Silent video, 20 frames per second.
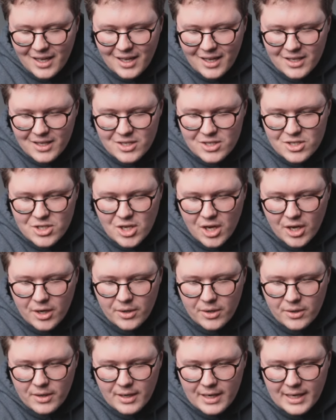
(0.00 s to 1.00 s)

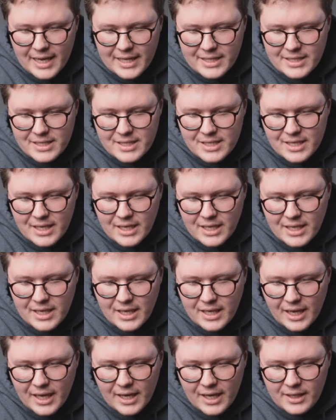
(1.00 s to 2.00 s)
So let's see
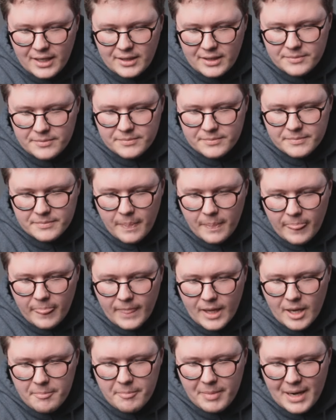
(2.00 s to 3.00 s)
here.
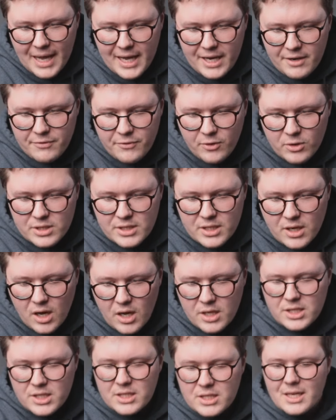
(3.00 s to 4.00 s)
Blaine Forster
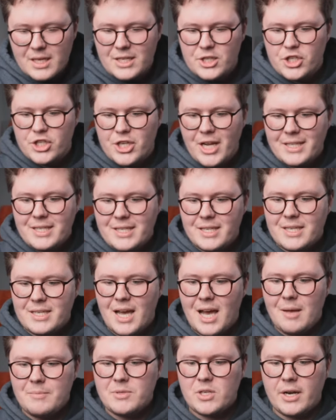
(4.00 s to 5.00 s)
asks, shutter
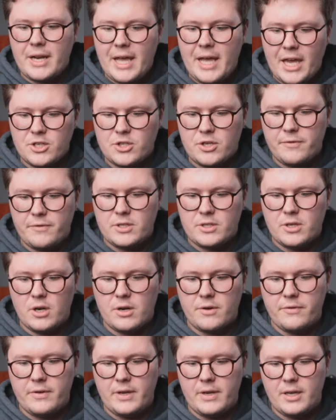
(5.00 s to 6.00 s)
times on
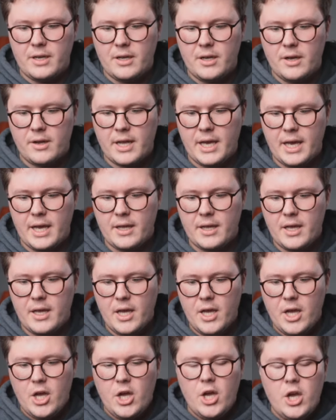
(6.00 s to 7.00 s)
astrophotography. Okay.
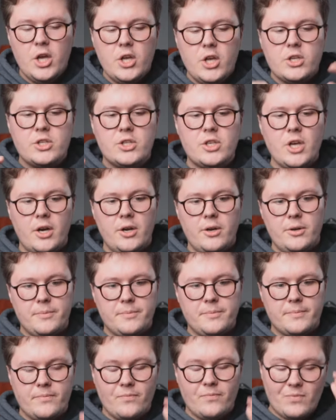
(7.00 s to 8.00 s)
So
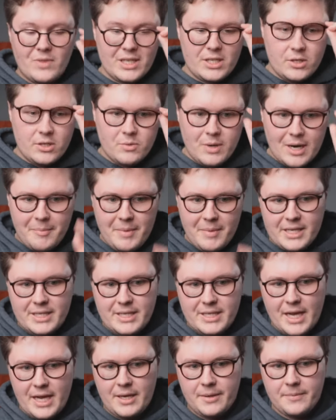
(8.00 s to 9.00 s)
this is what I'm going to
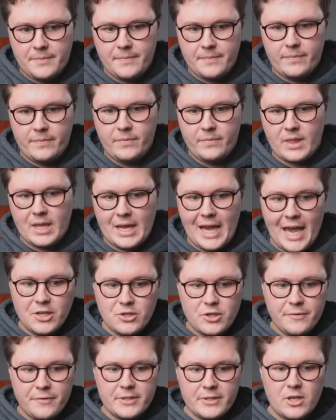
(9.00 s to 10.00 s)
say.
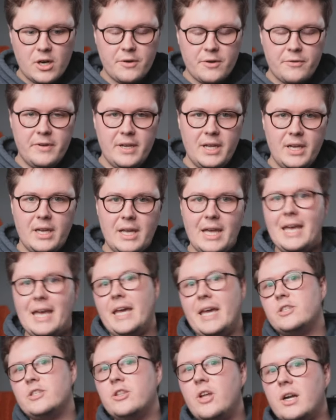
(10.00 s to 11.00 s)
Astrophotography
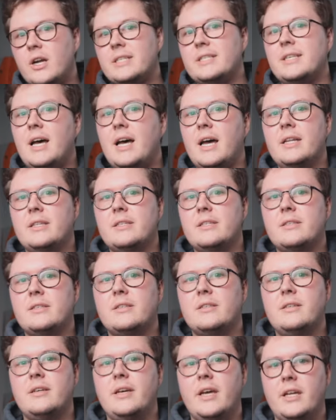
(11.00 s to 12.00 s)
is not a science.
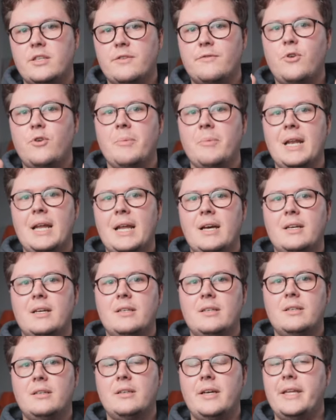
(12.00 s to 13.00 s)
It's a formula.
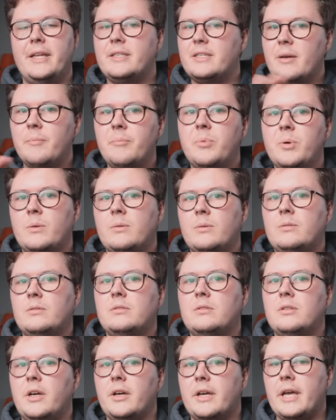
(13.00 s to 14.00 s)
It's simple.
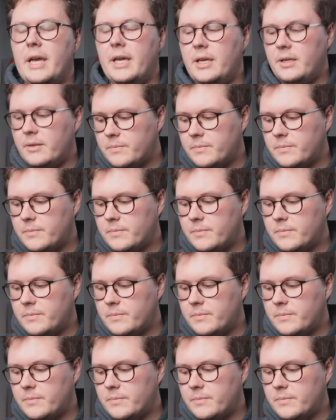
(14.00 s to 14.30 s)
Okay.